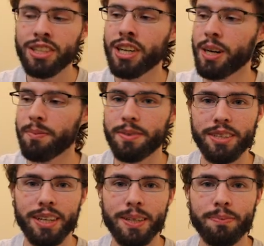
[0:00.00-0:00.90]

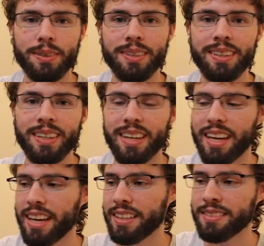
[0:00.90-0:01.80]
comes up
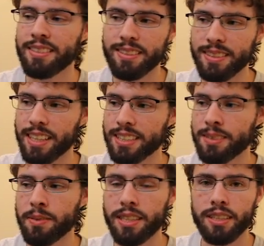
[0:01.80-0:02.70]
and sits next
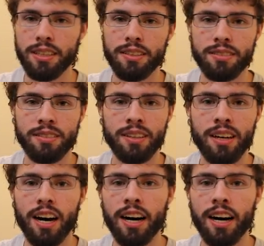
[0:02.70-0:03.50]
to me because